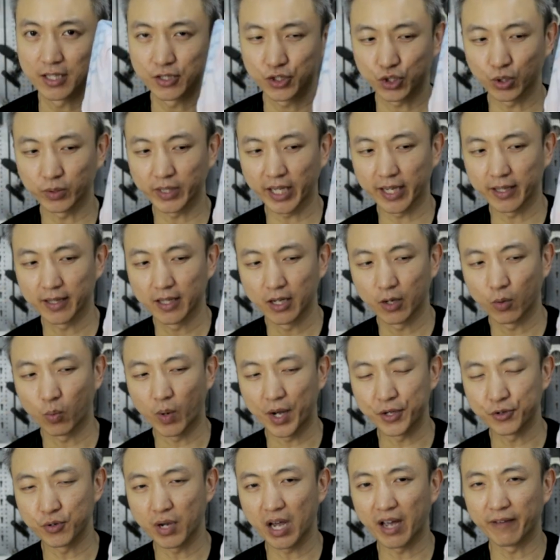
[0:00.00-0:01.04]
so that
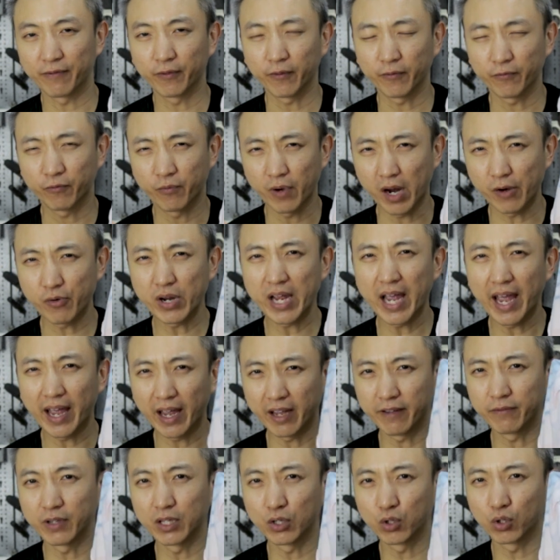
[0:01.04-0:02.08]
when you have very
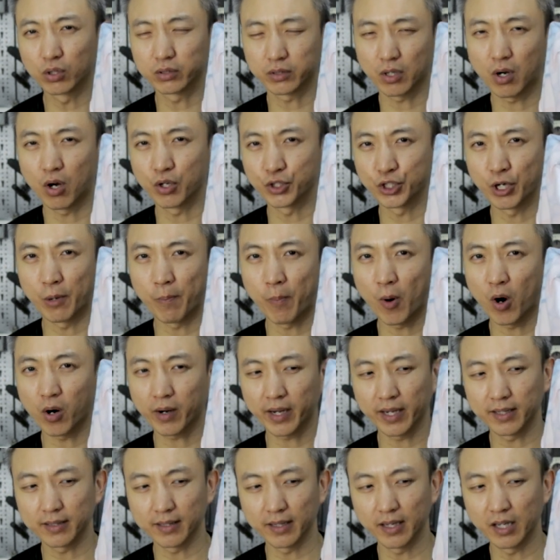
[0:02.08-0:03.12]
heavy load on your
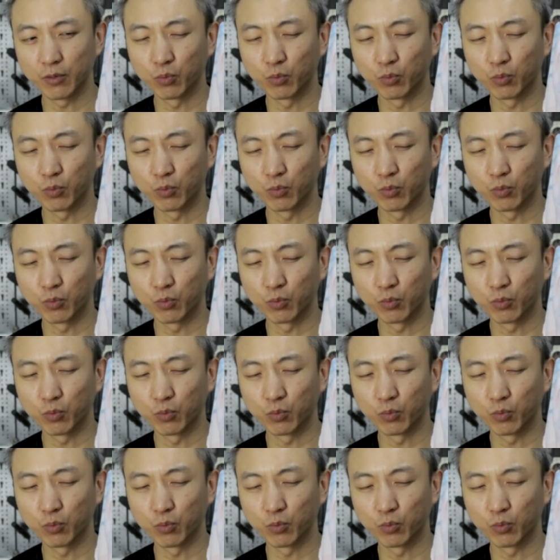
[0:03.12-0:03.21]
pocket,